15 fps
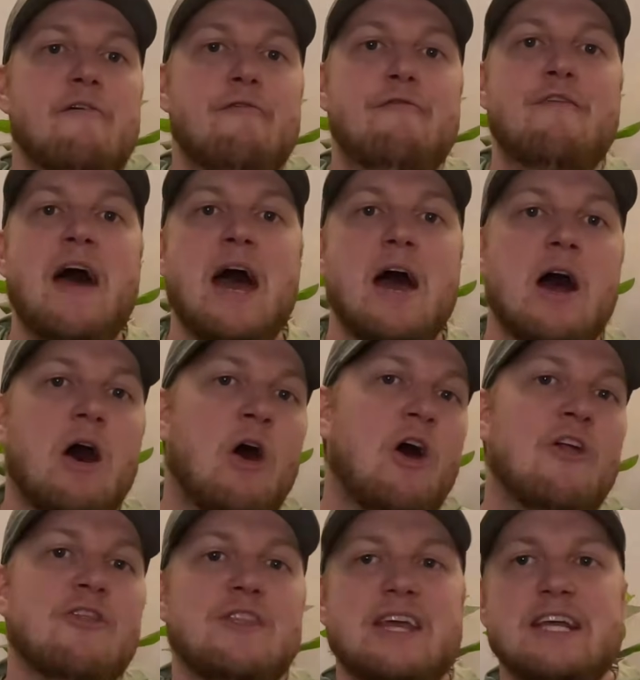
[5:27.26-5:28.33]
fare
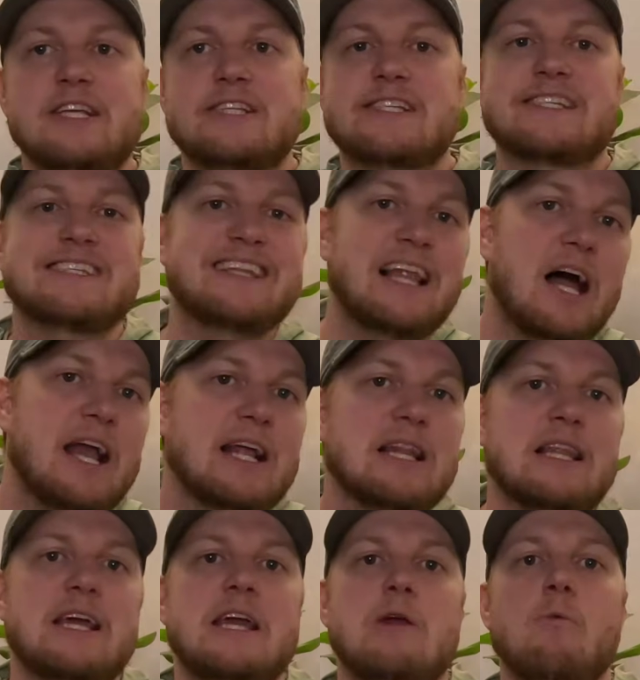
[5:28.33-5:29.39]
on the
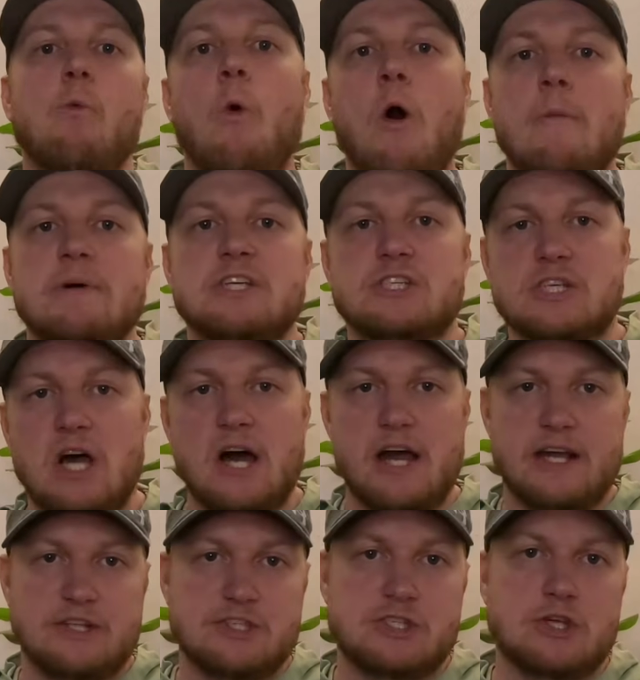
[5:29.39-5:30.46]
slightly warmer
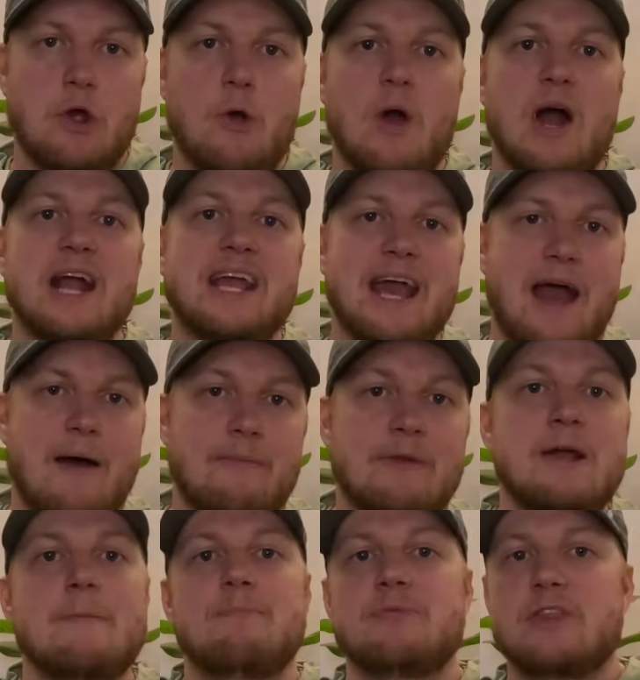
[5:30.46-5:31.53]
side. So
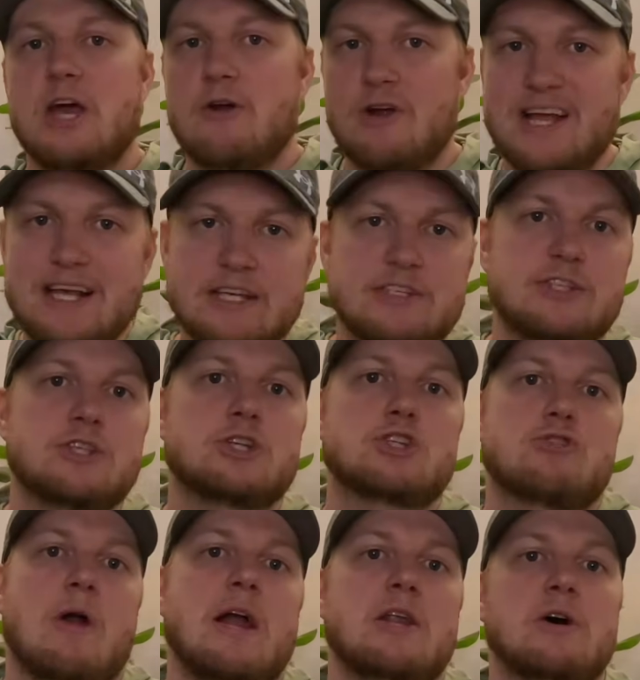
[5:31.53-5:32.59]
again, there is the
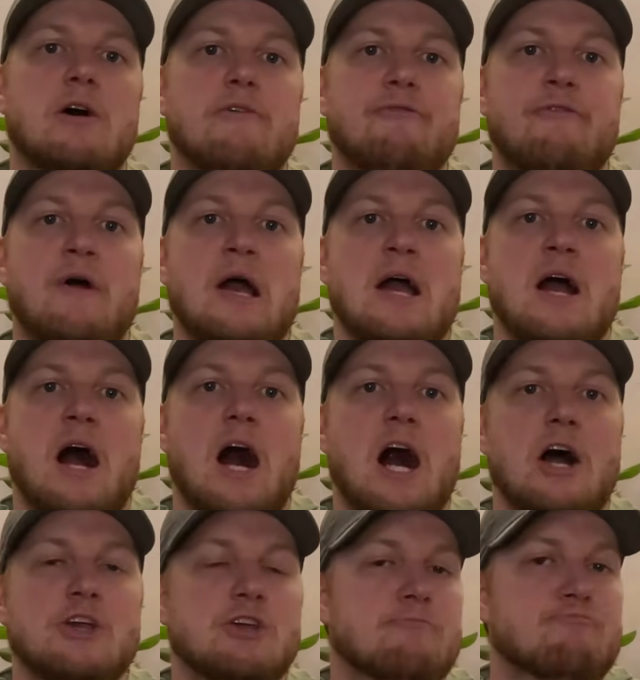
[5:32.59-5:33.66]
trade-off.
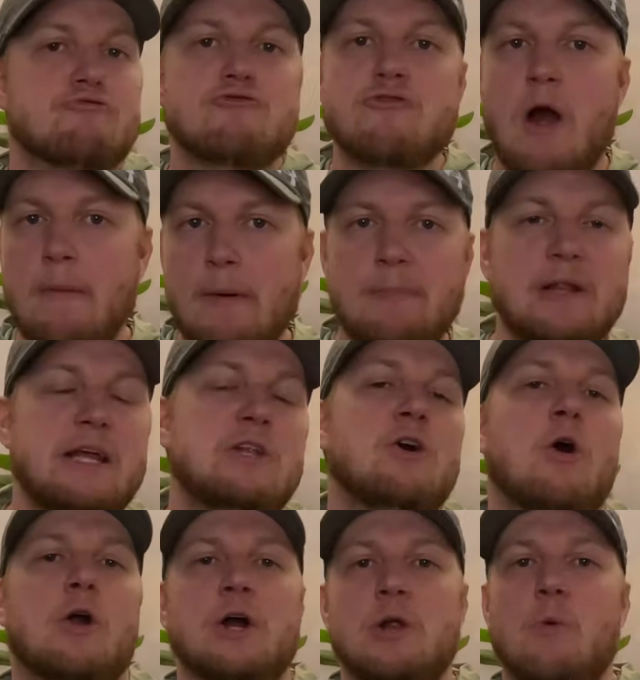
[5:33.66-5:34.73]
You're probably
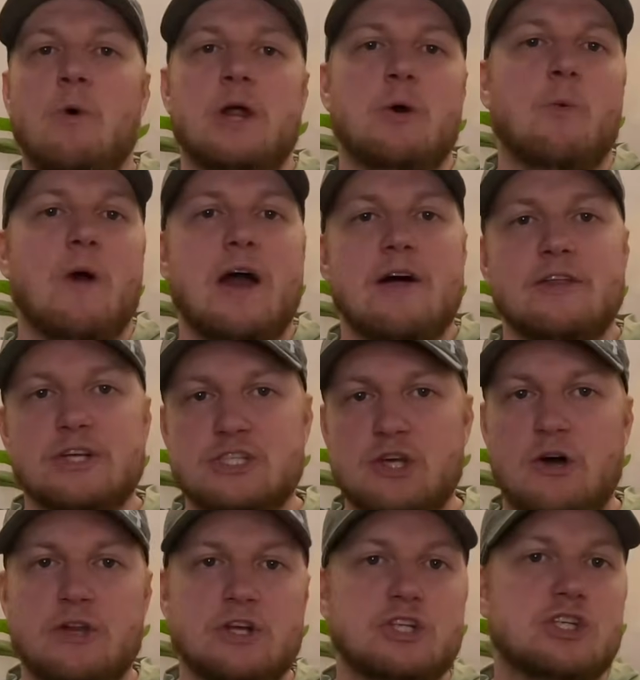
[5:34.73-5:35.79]
not going to want to wear this
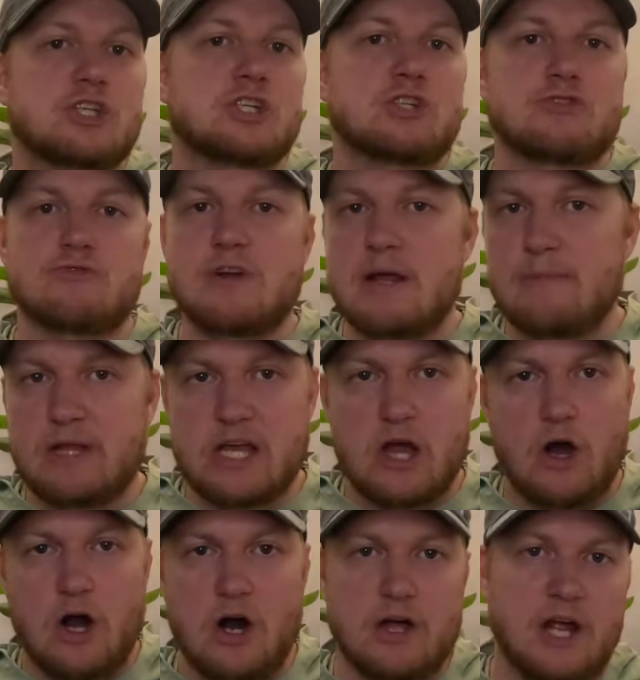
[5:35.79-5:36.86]
on extremely
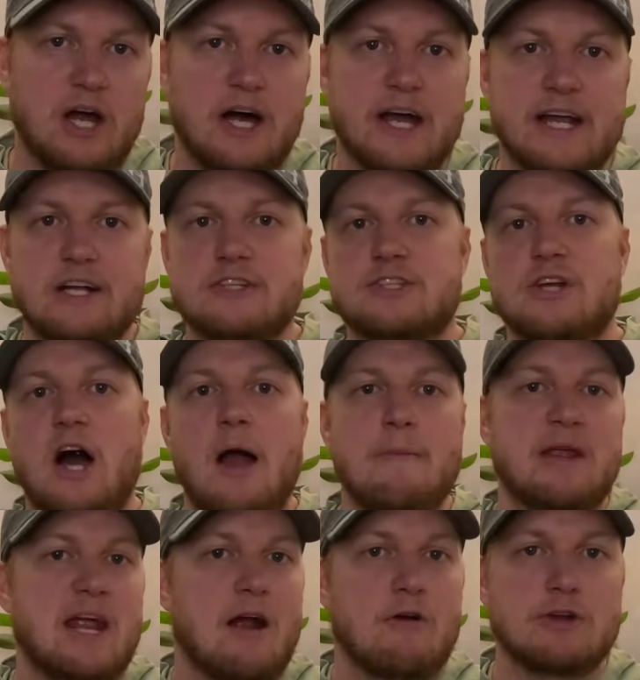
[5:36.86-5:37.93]
hot hikes.
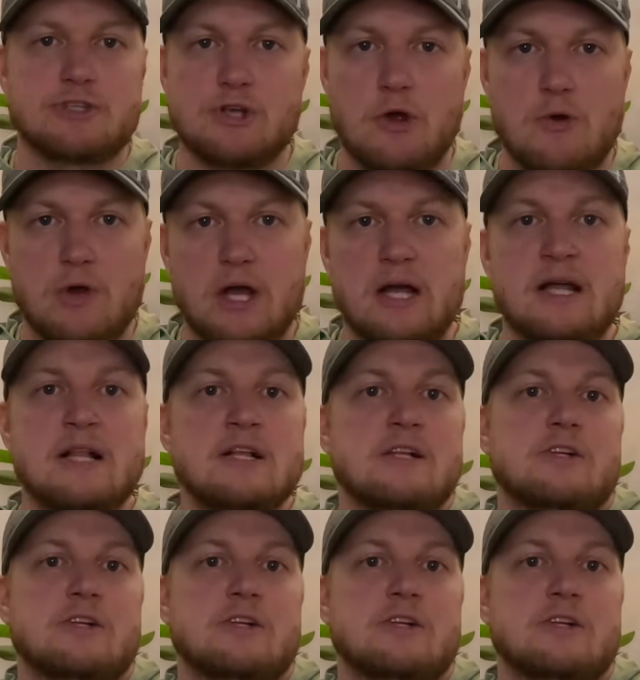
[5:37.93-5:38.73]
I'm in Arizona,